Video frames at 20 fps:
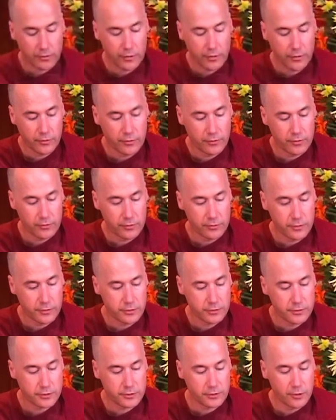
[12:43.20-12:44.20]
in order
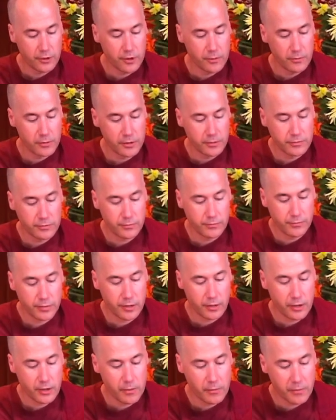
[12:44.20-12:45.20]
that Dharma
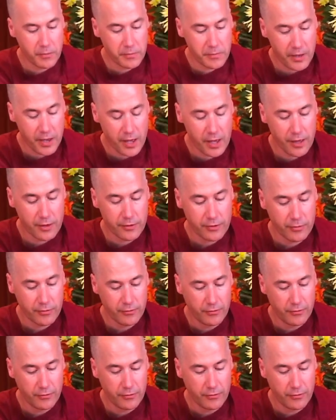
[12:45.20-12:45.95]
become a path,